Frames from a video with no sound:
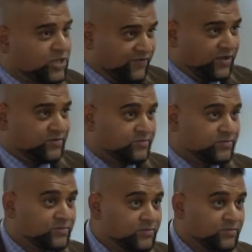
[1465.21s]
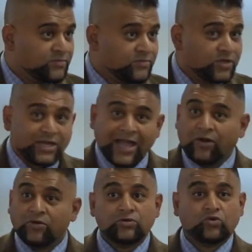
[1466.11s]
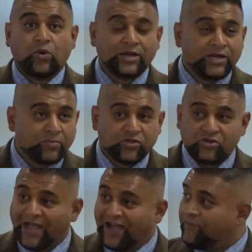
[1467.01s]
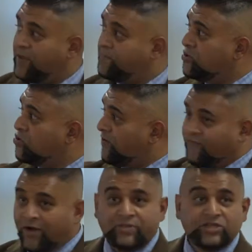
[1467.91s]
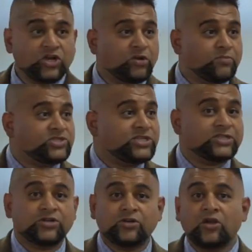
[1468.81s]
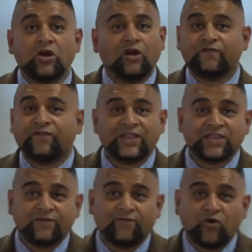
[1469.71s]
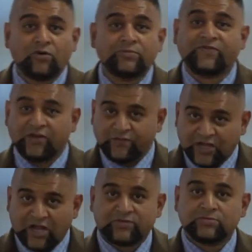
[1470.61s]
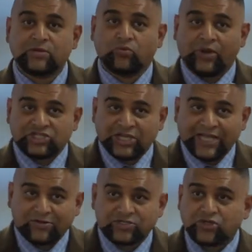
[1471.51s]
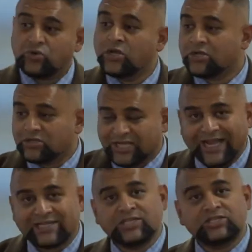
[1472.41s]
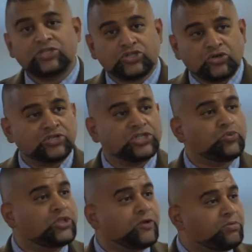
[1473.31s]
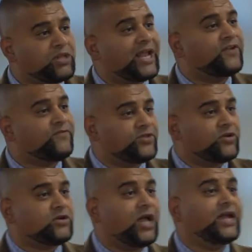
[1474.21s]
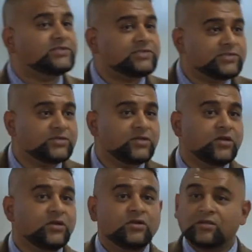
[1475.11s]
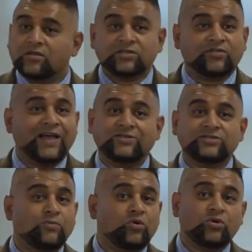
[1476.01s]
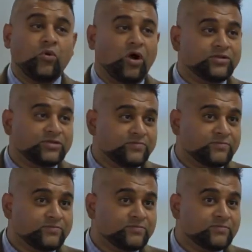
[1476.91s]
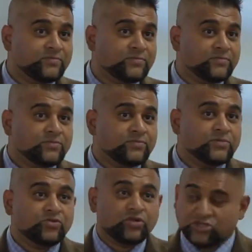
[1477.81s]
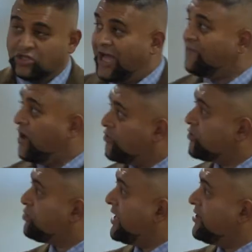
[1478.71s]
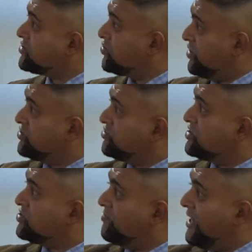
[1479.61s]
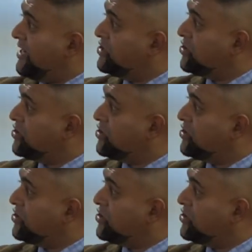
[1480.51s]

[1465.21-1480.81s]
giving. Now, quite a number of them have people who are from the charitable sector, are faith-informed, feel comfortable reaching out to dioceses and churches when they're planning for their clients. And there's 1,000 more who aren't. There's a lot of other players, so these are just the main